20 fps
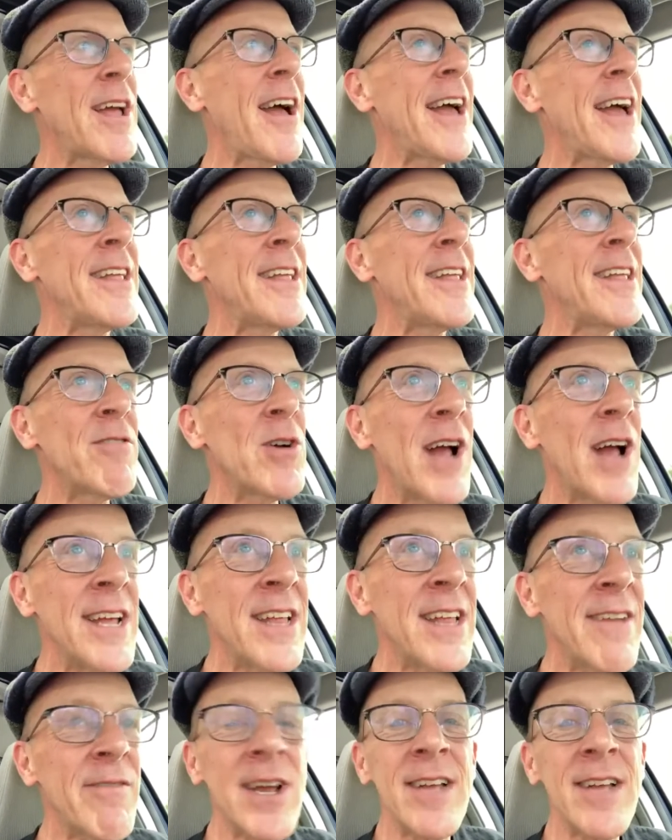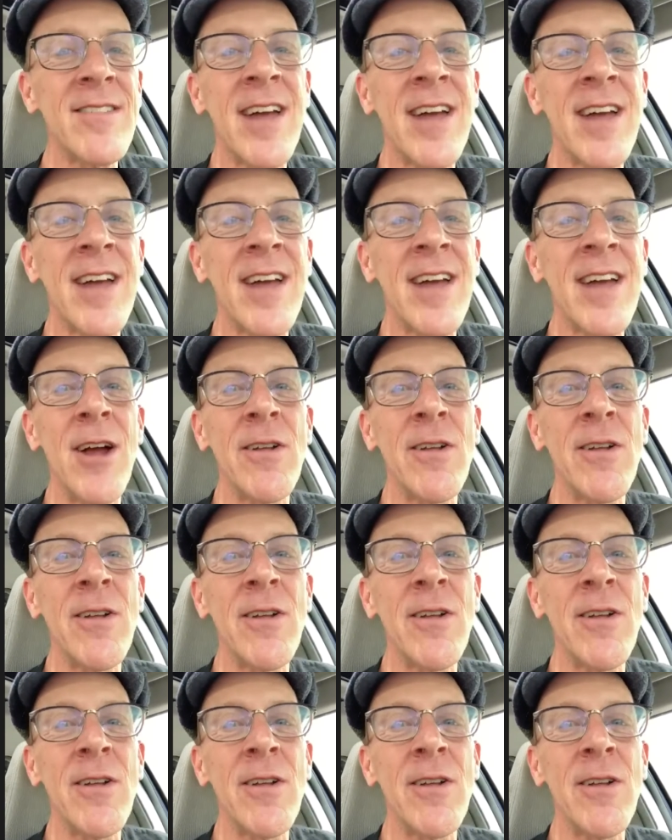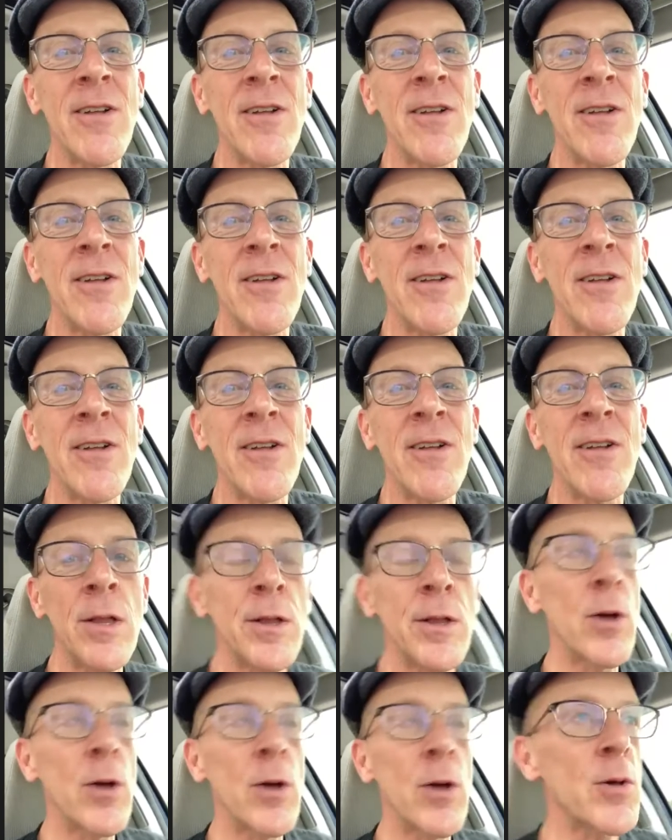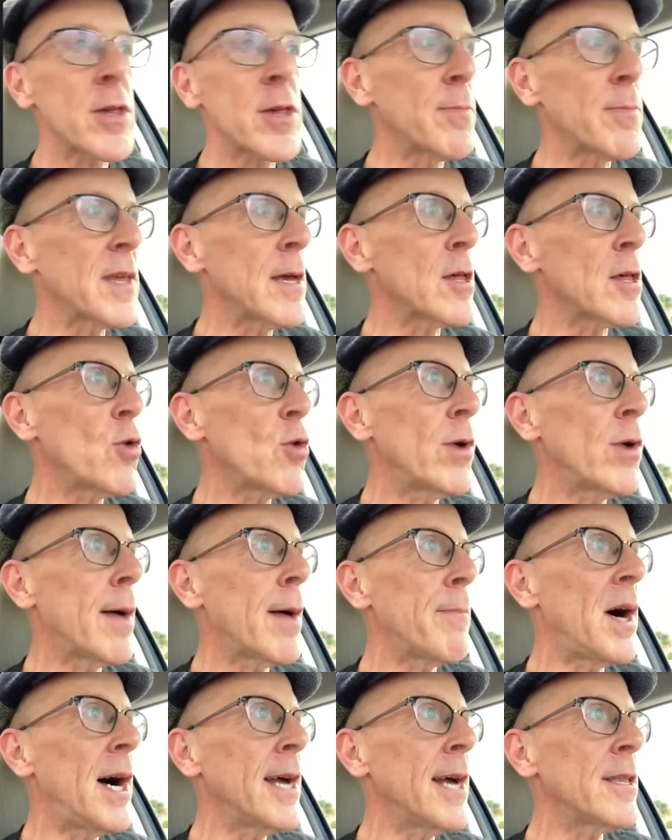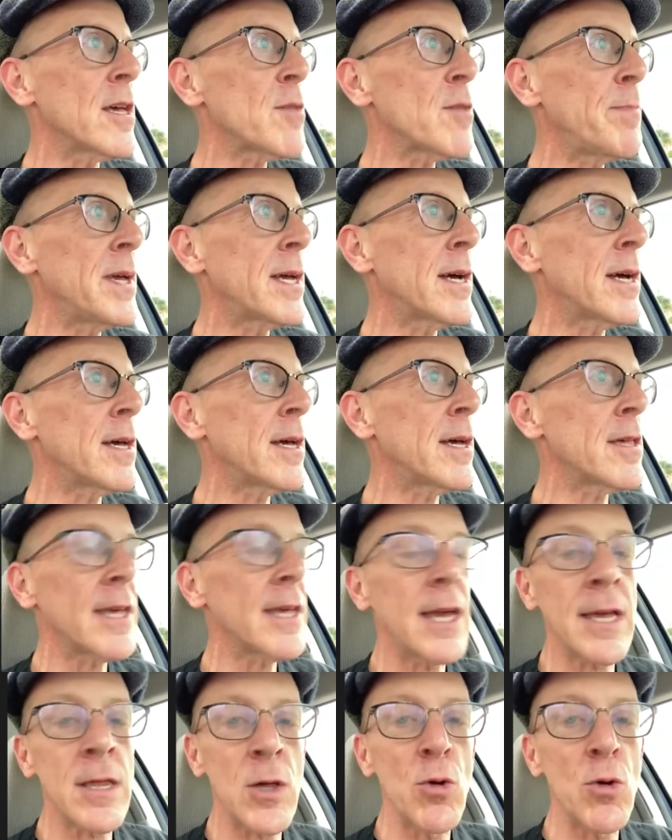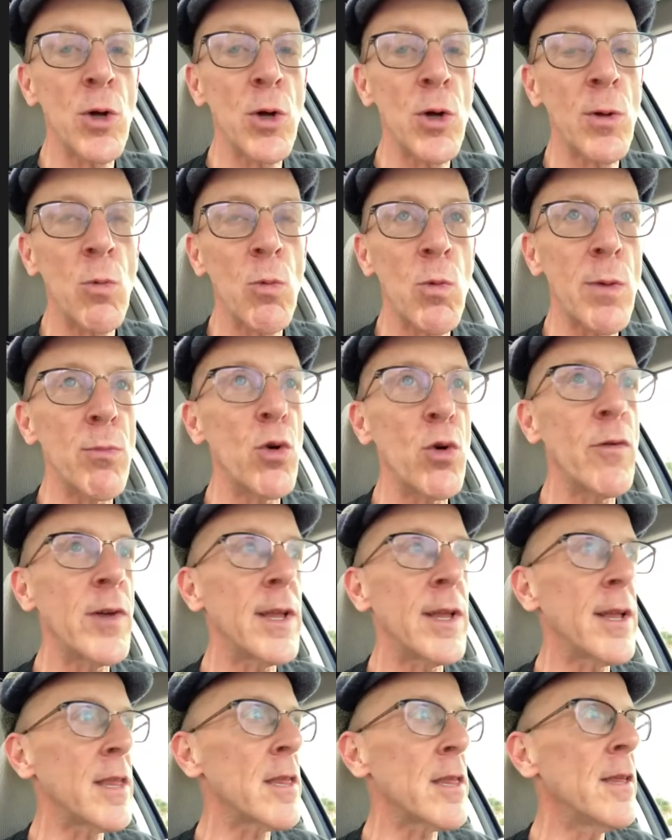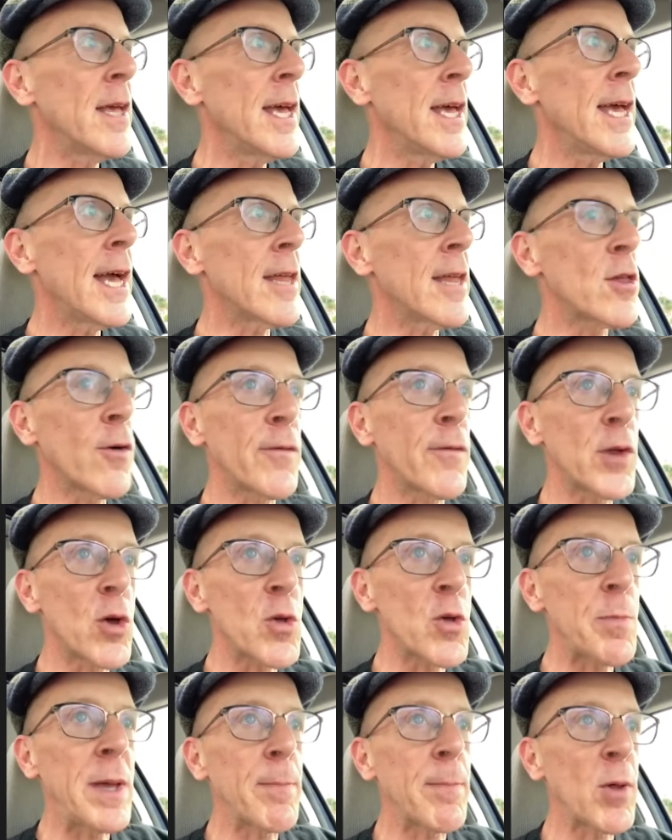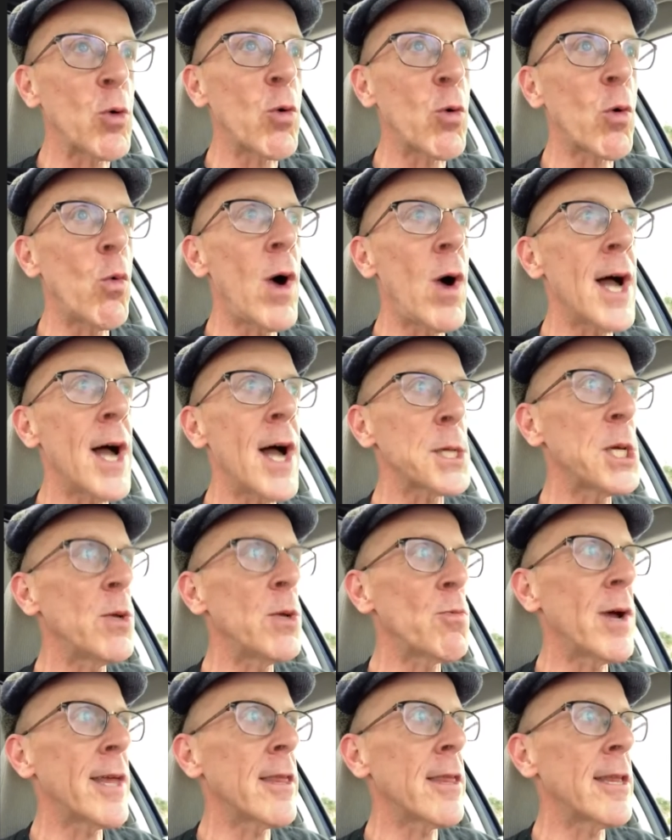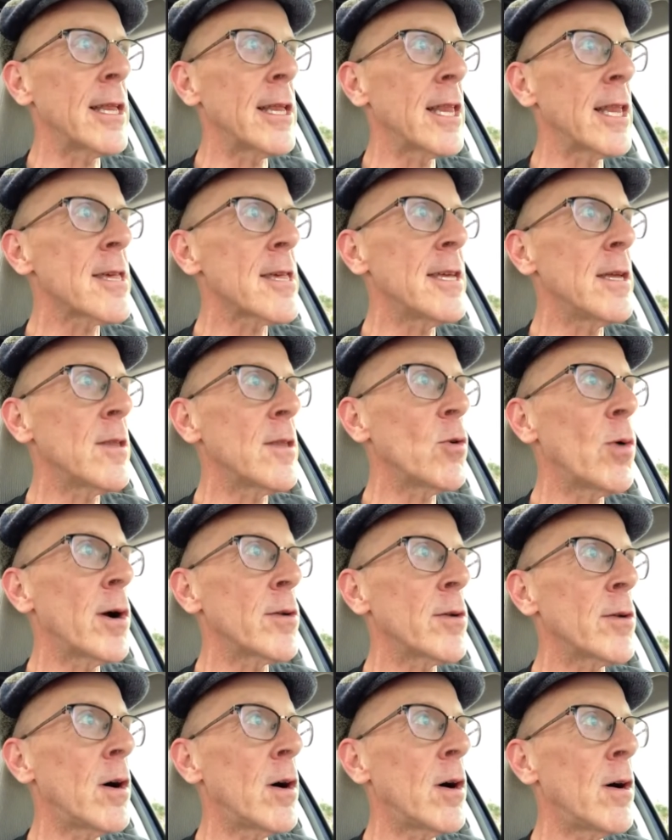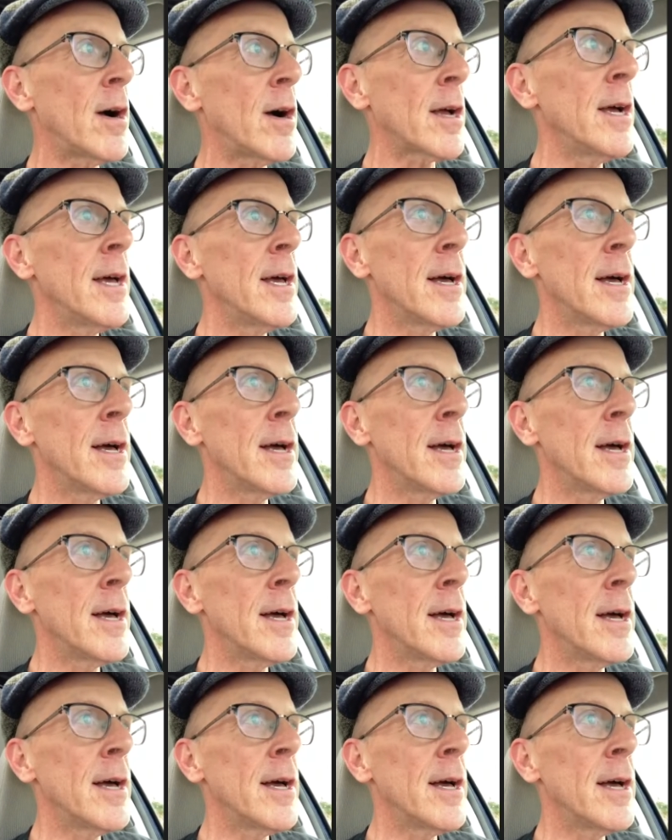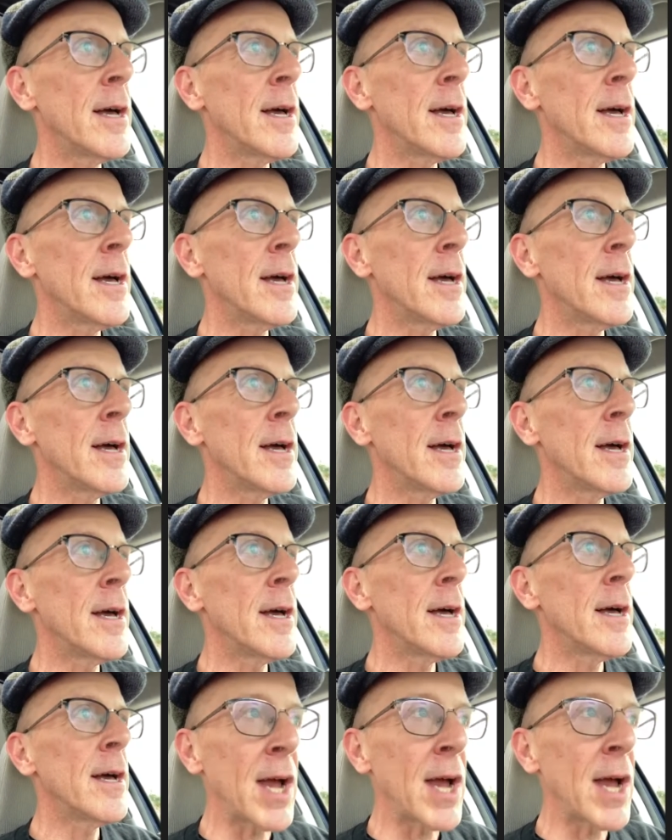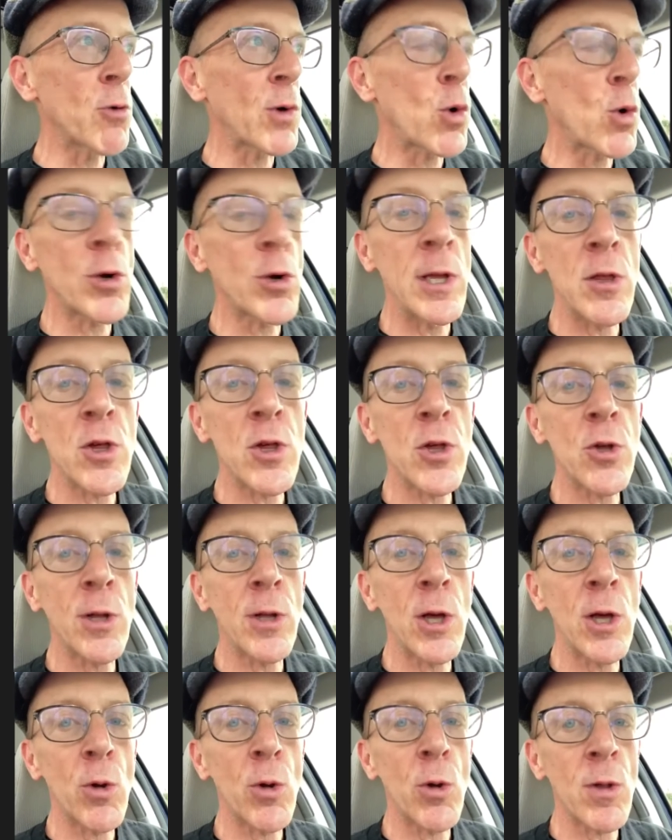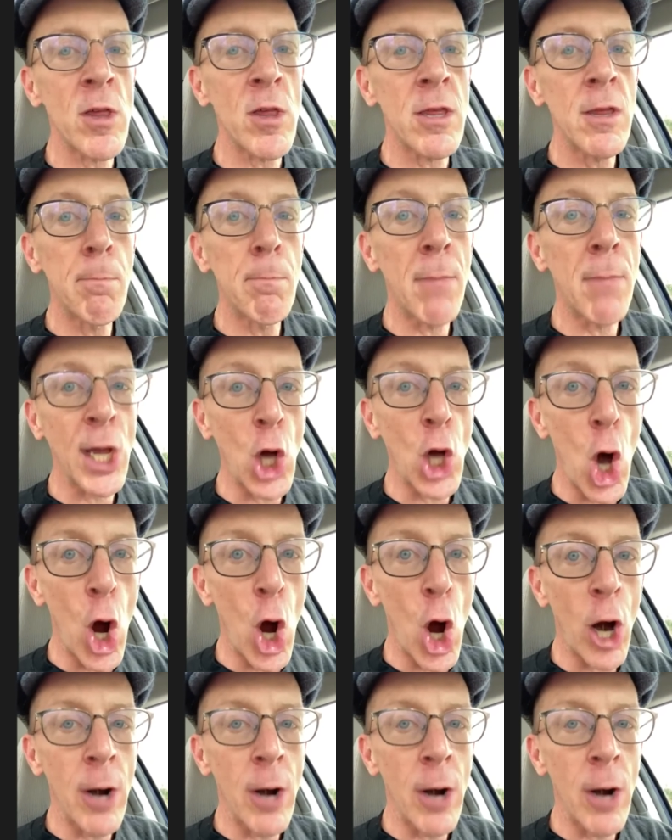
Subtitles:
I never get tired of telling. By the way, you'll know some things going on behind us because, as you noted, we're moving, and so for those people who are watching rather than listening to our talk, I'm in my recording studio known as my car.